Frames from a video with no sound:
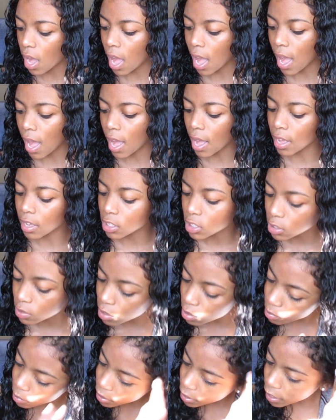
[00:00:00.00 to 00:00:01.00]
I
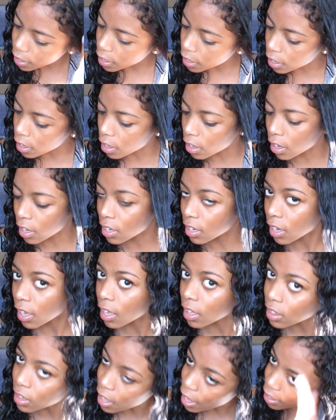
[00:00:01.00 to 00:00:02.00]
slip my hair and I
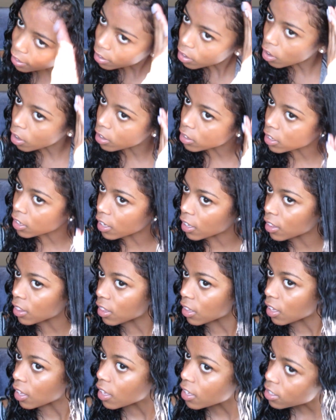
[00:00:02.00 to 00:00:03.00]
glide it on like
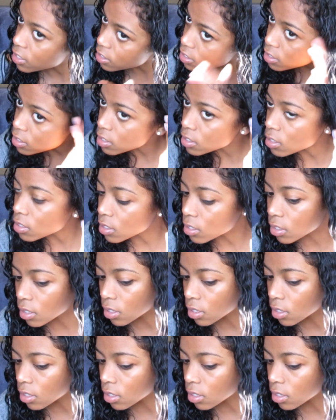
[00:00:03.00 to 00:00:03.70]
this